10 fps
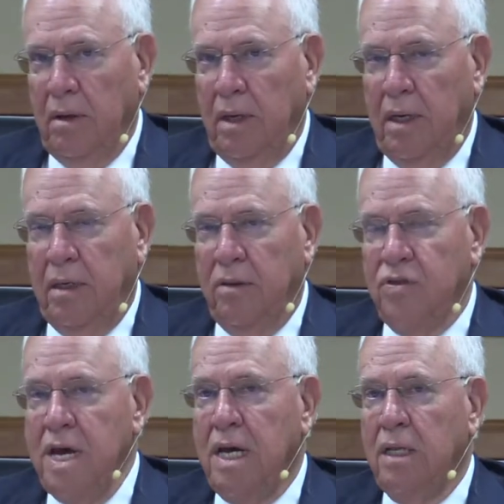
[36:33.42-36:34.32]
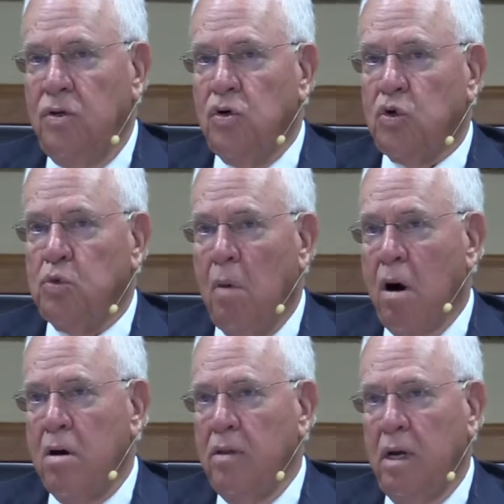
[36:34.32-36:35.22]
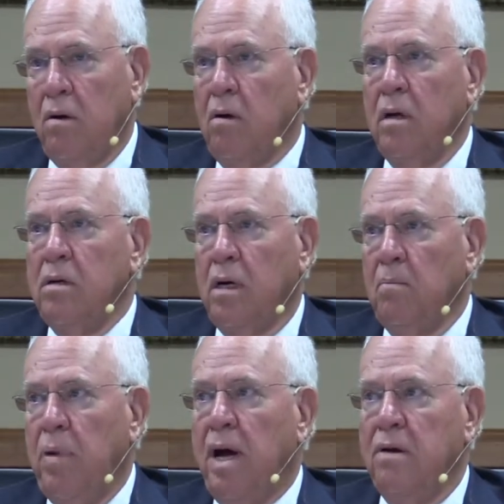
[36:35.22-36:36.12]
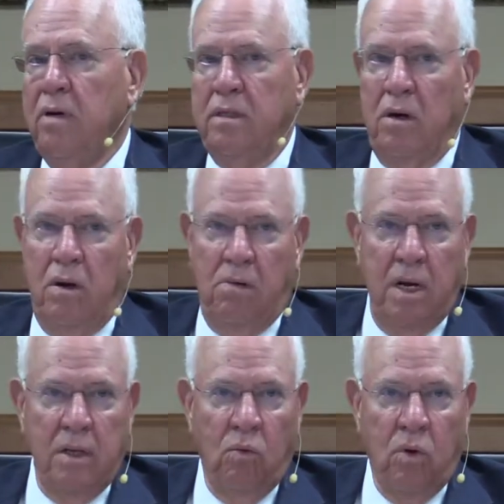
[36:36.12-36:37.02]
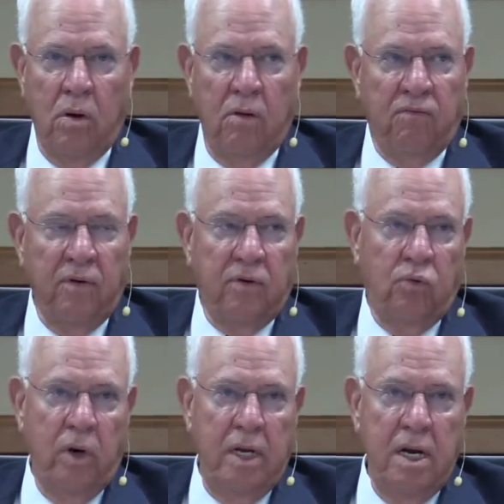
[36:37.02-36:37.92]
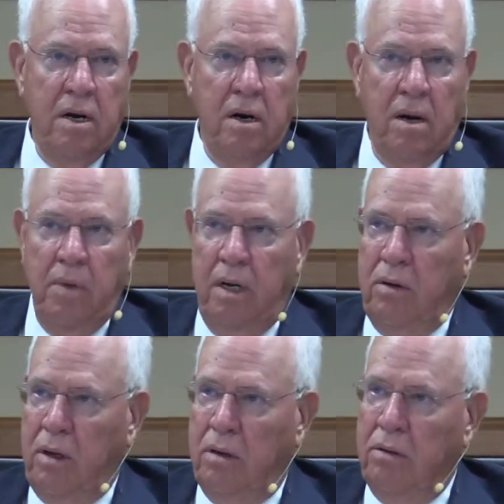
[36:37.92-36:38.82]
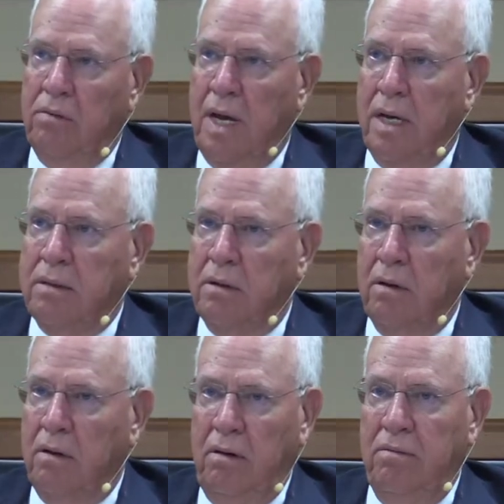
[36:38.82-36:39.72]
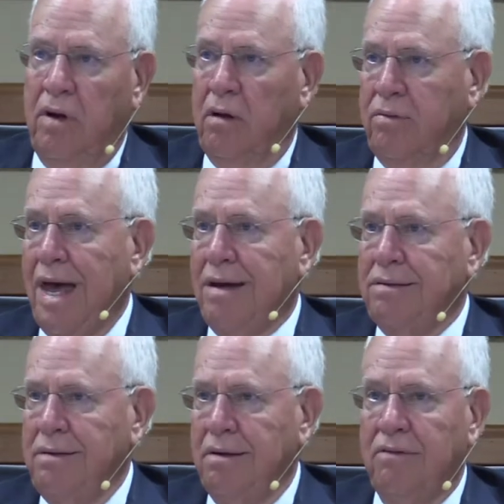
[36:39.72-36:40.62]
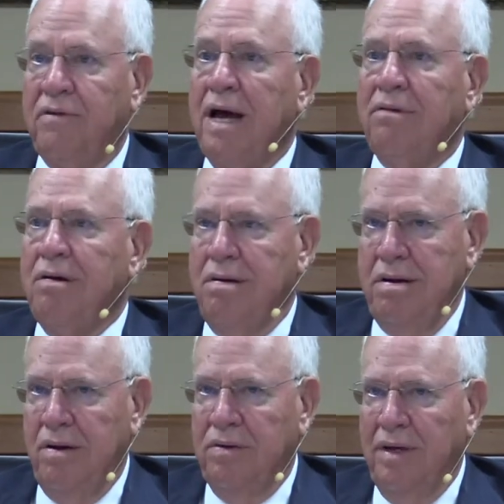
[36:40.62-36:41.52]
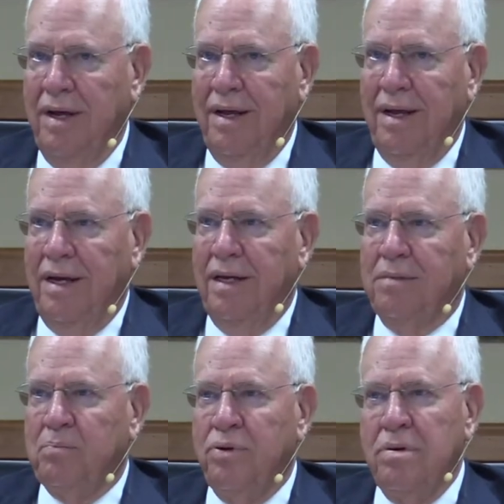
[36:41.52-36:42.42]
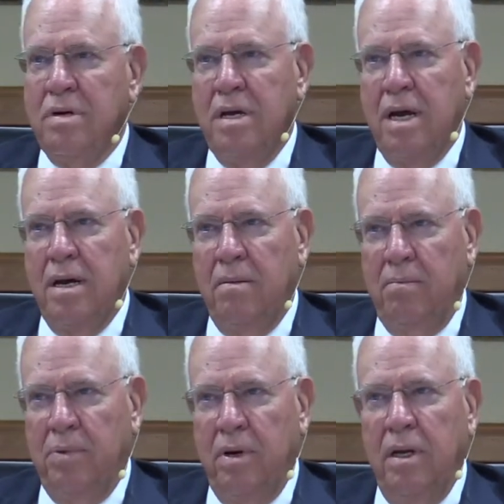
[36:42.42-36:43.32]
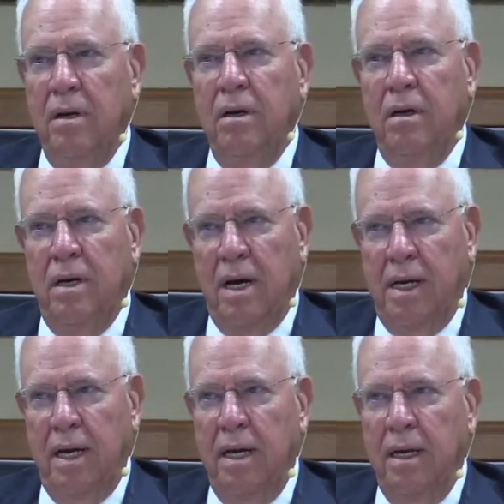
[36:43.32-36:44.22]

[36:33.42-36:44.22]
And to think that you're smarter than all of your compadres all around the world for 20 years, I mean, uh, 2,000 or even 1,000 years, 500 years, is pretty, uh, pretty cocky.